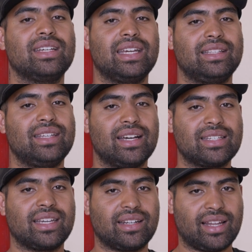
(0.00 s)
It does
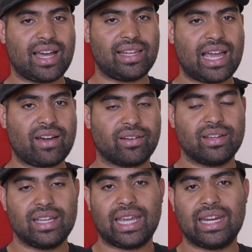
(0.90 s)
get a lot louder.
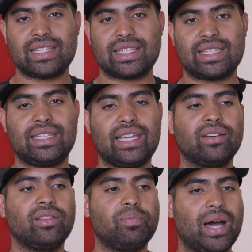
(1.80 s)
It is a
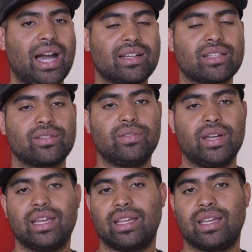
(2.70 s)
sealed box, so